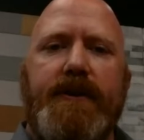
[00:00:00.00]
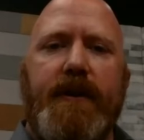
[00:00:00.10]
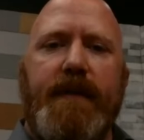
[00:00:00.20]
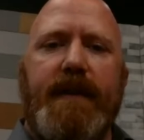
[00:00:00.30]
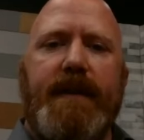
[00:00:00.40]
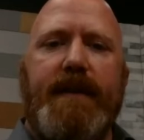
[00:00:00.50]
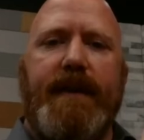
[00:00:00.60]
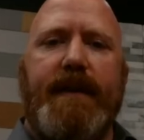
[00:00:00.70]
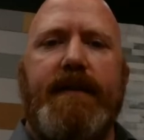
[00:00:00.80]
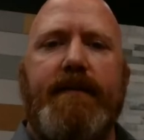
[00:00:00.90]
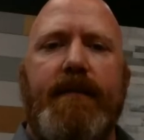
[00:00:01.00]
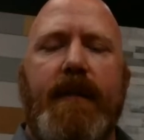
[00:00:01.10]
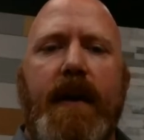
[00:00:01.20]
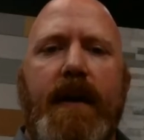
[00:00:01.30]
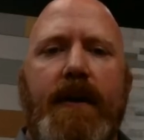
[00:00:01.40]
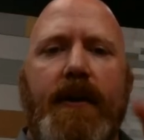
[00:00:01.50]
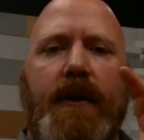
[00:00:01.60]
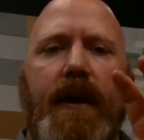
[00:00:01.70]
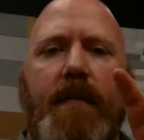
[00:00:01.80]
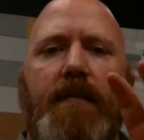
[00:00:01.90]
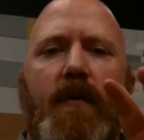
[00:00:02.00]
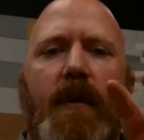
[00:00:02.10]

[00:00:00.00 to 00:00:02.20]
your business is. Your number